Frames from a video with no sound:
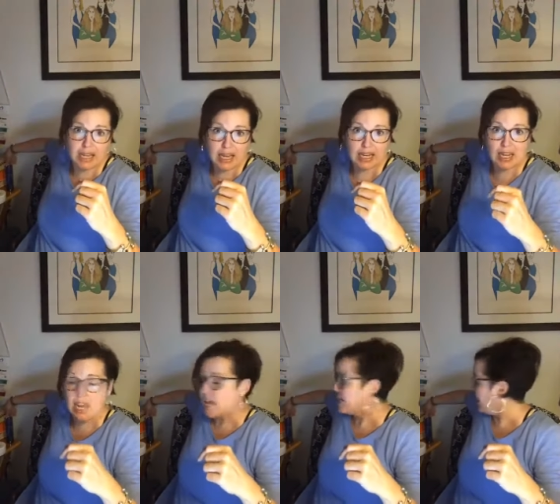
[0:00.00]

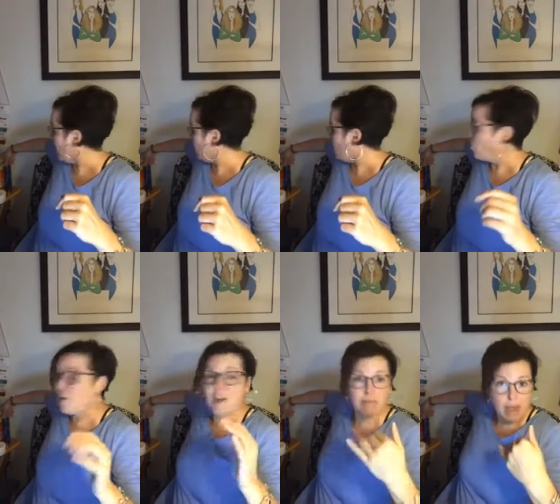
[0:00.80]
clean. Now,
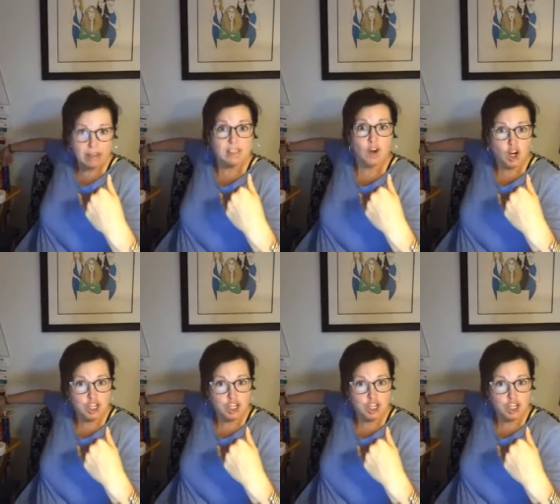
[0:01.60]
we have men's